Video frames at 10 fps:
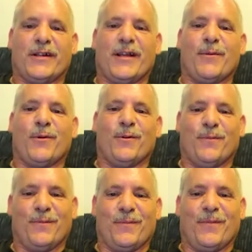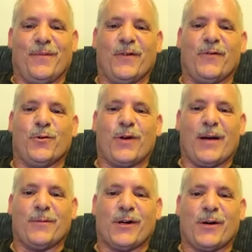the table the few
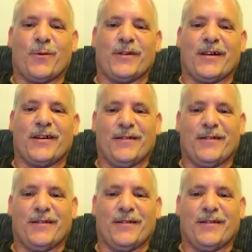times that I went there.